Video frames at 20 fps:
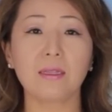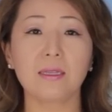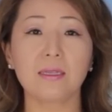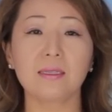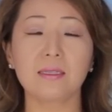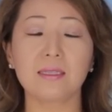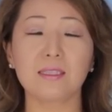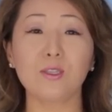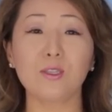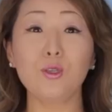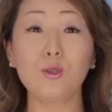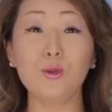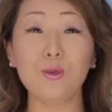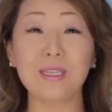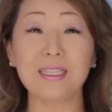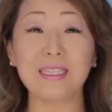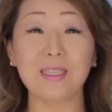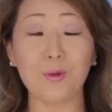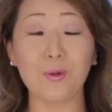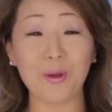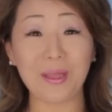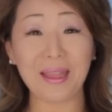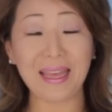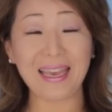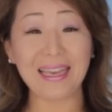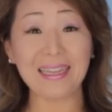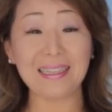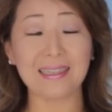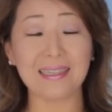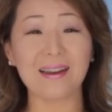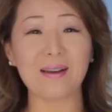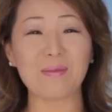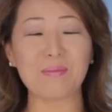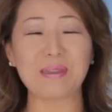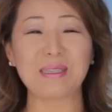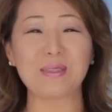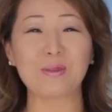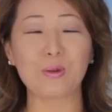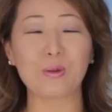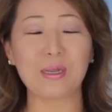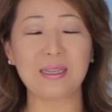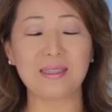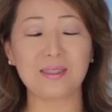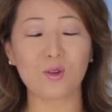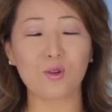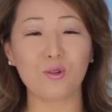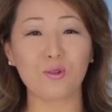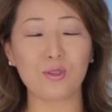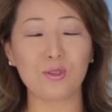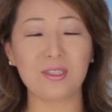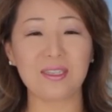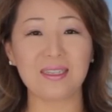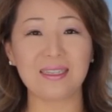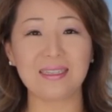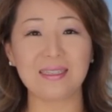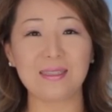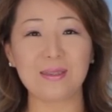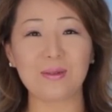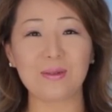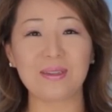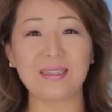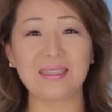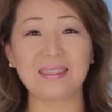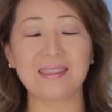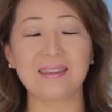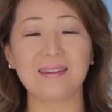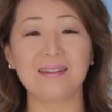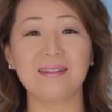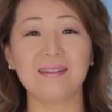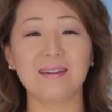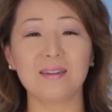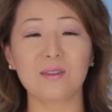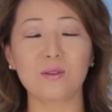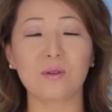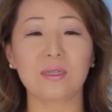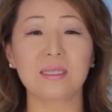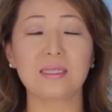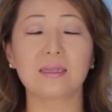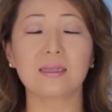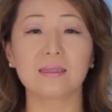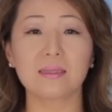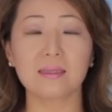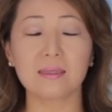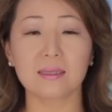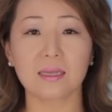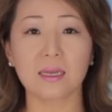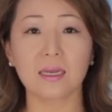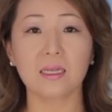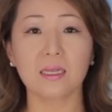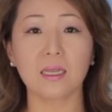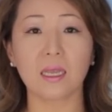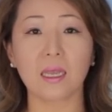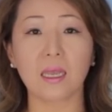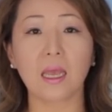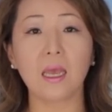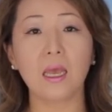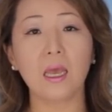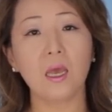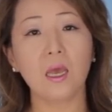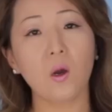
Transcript: this unity with his compass or his conscience or his heart or his understanding